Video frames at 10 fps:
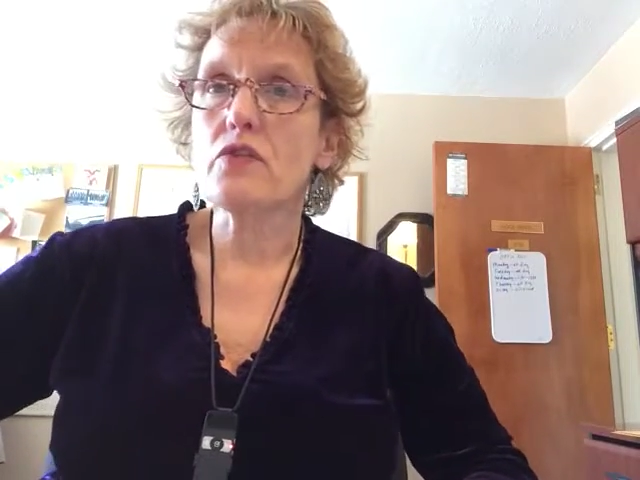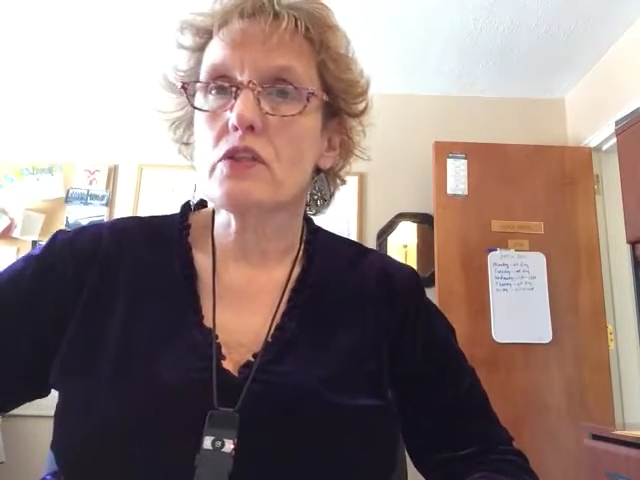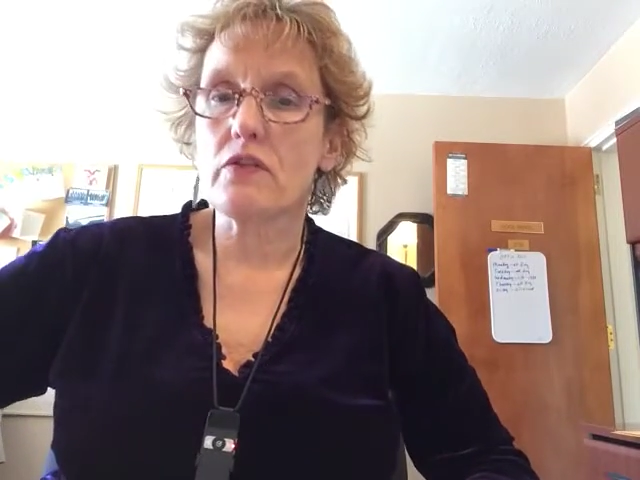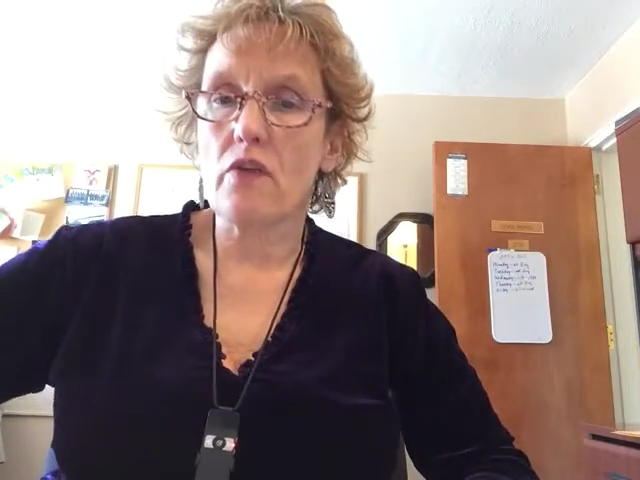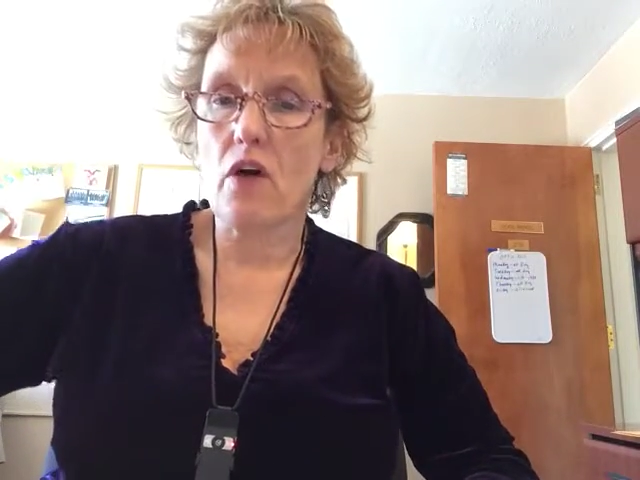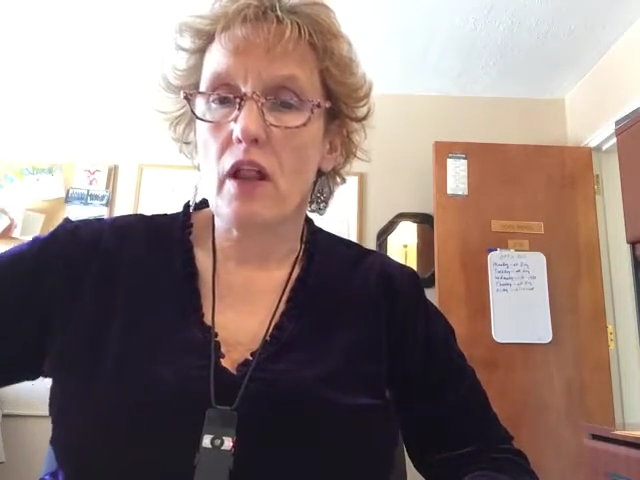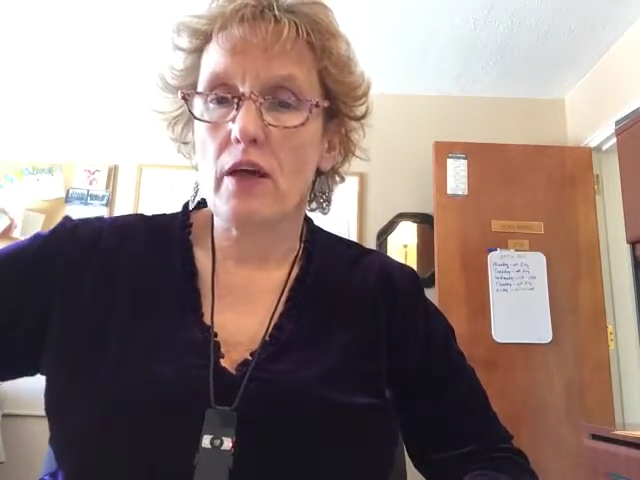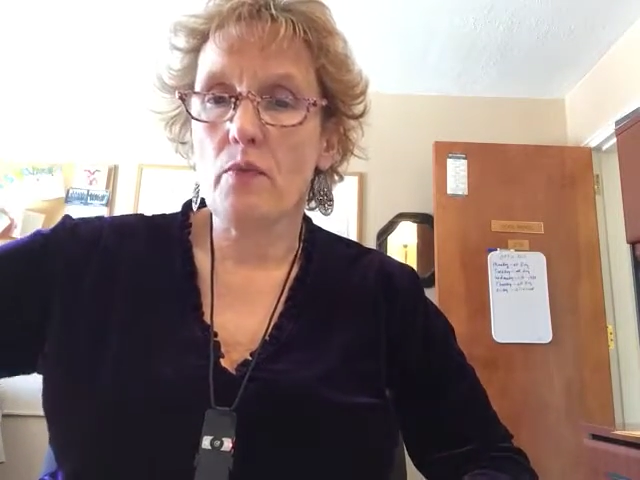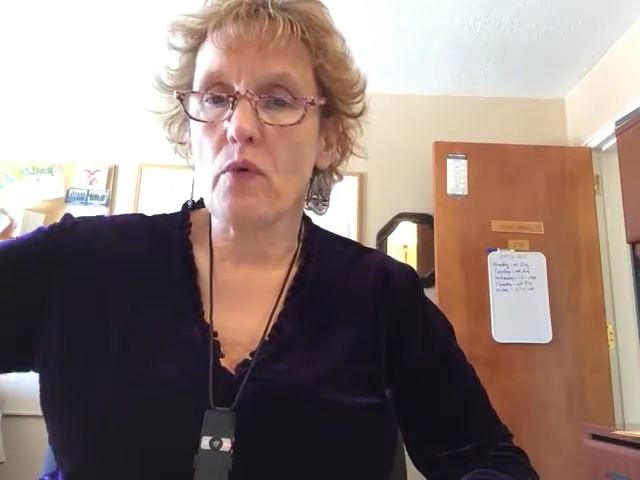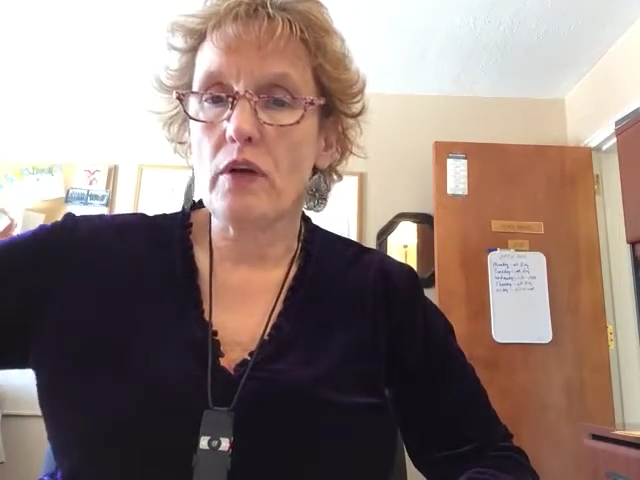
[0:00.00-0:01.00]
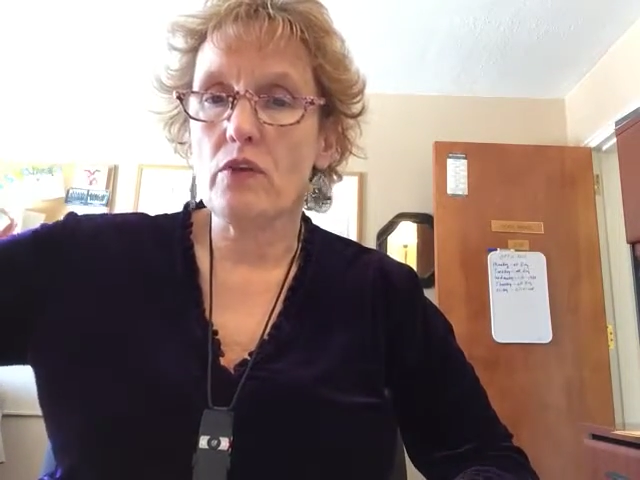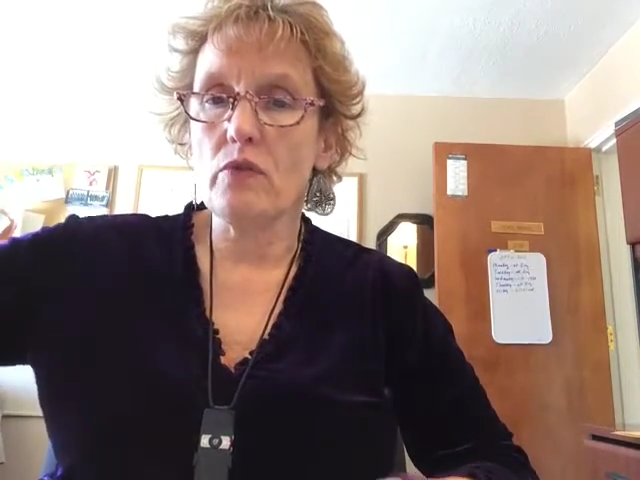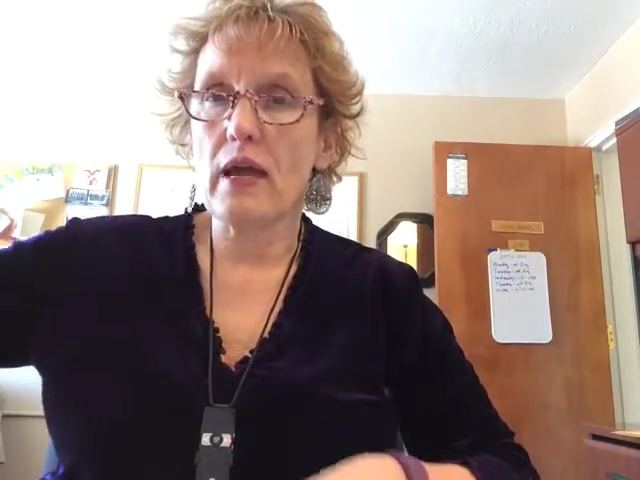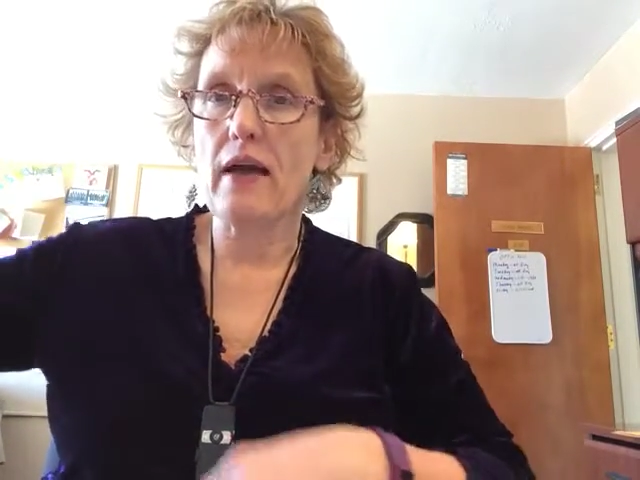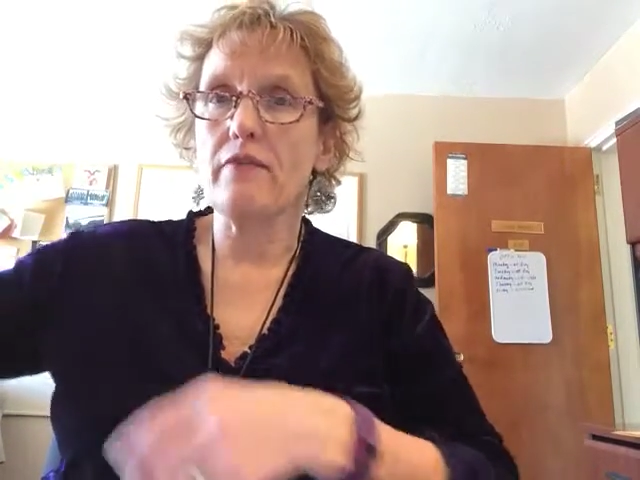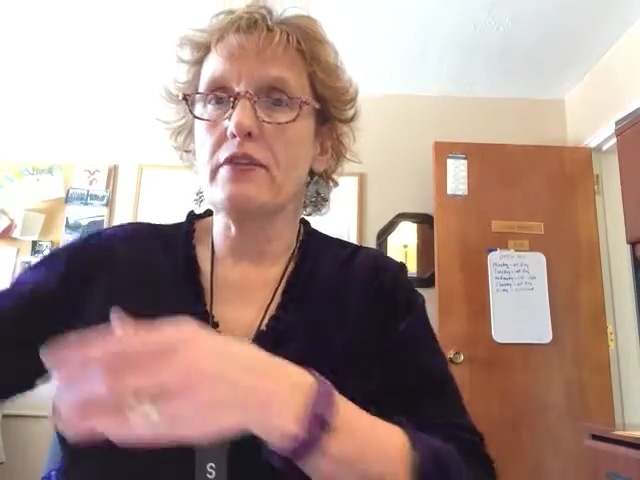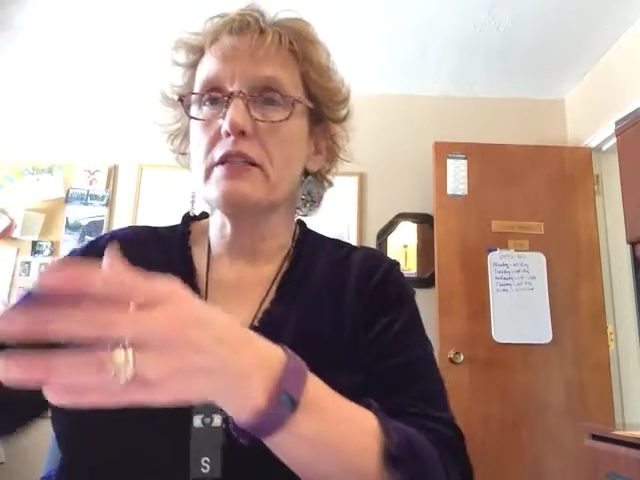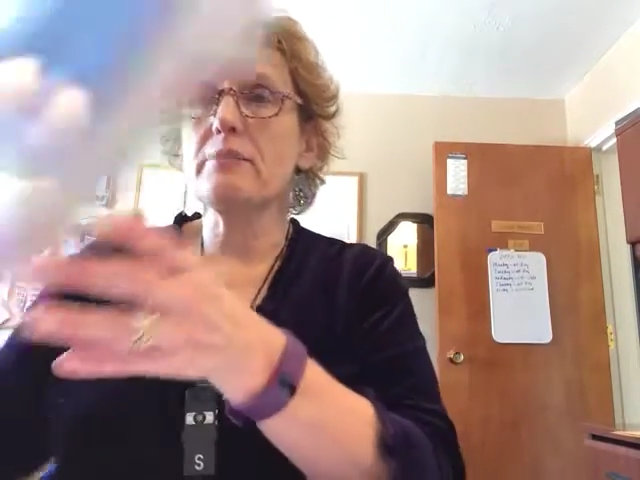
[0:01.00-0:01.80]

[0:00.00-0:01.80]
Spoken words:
first of all, I want you to have